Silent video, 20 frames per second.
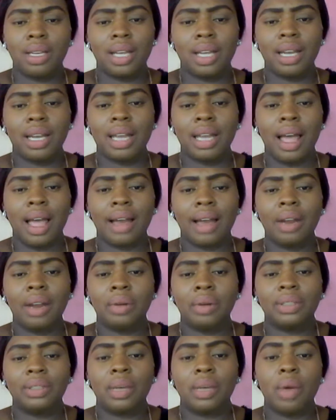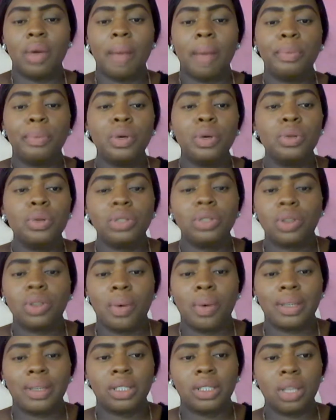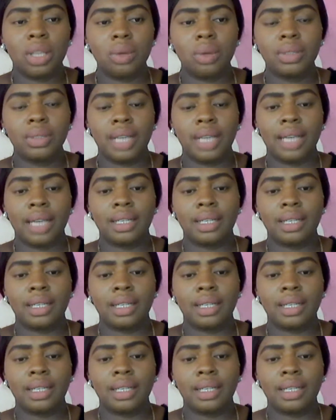are they were abused or assaulted.